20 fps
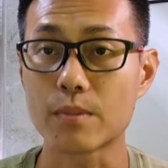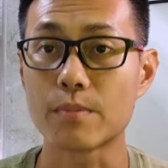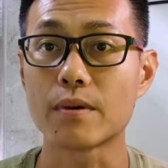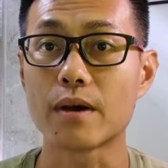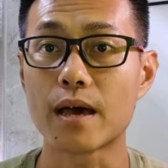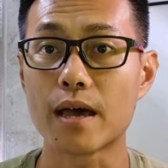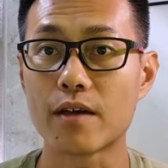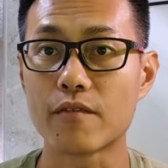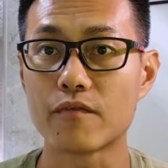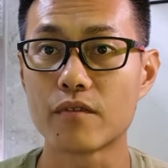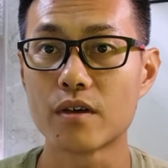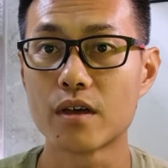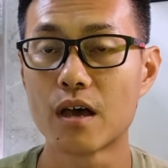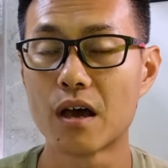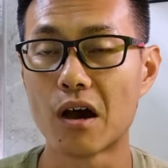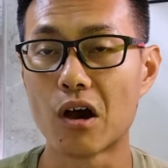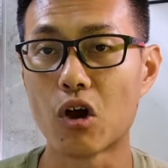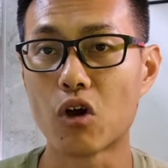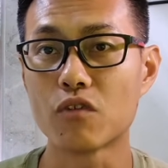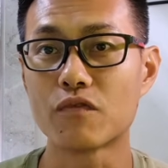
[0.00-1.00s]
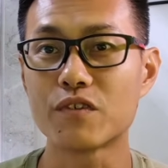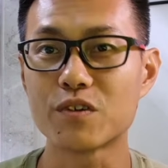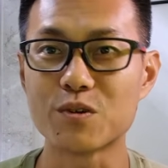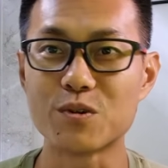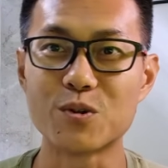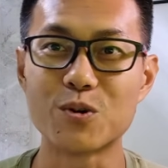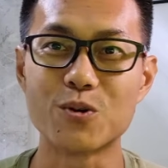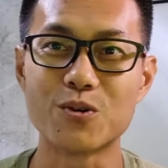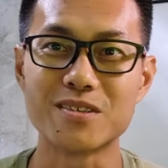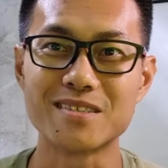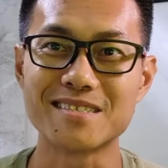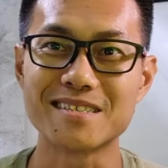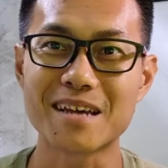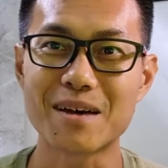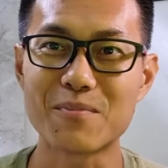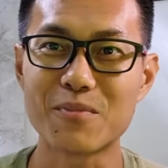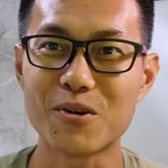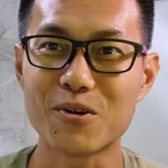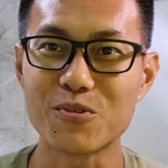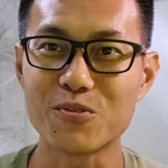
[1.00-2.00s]
have. However, in
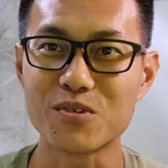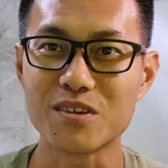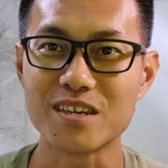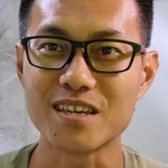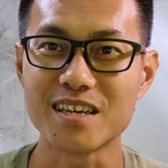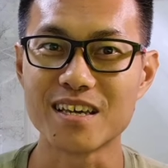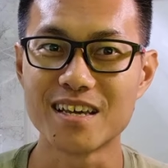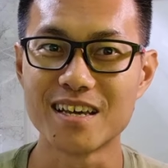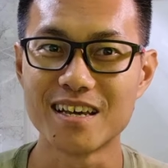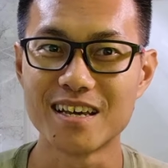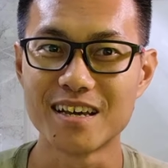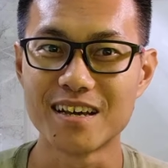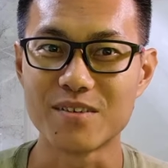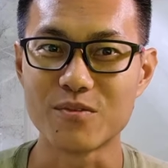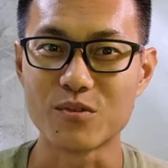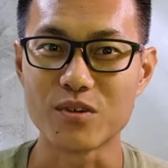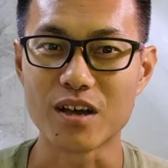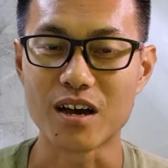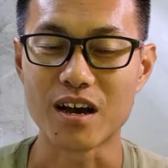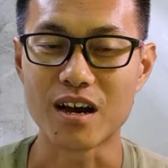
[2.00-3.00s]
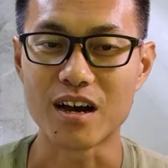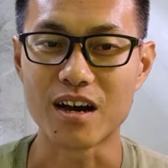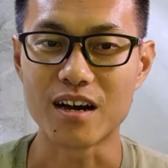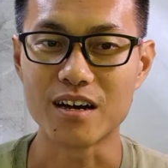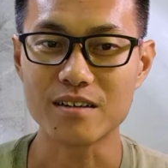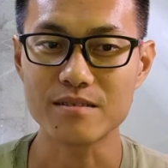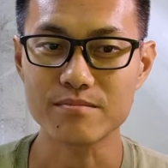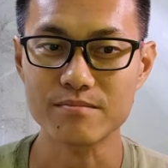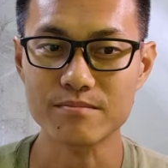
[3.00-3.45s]
Singapore, we are